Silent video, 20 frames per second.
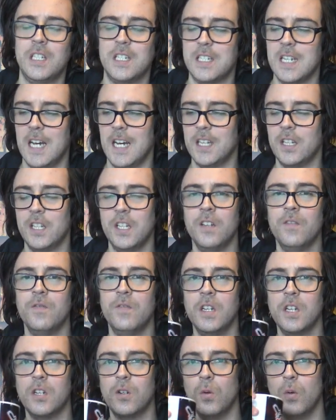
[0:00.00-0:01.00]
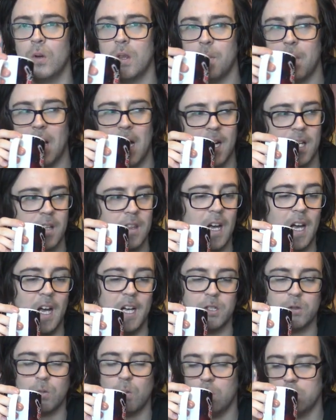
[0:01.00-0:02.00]
deadly vehicle in the back that
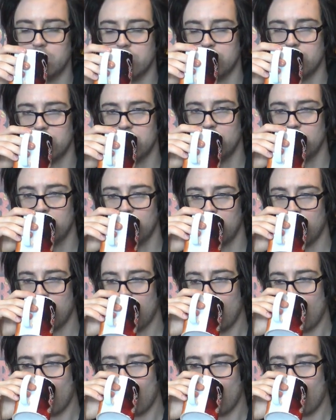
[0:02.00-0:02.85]
has quantum shielding.